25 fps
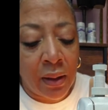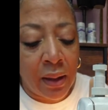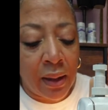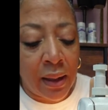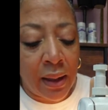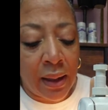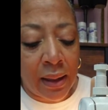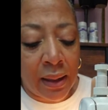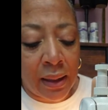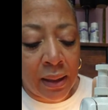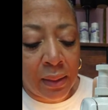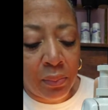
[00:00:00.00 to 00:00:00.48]

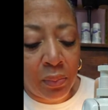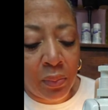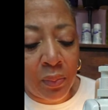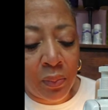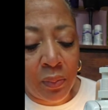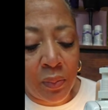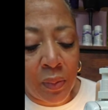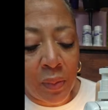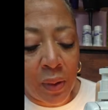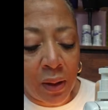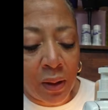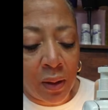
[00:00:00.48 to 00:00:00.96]
and I
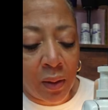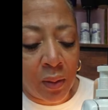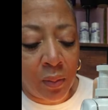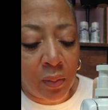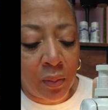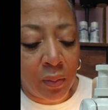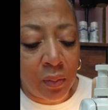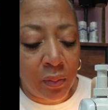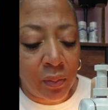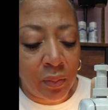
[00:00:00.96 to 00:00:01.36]
um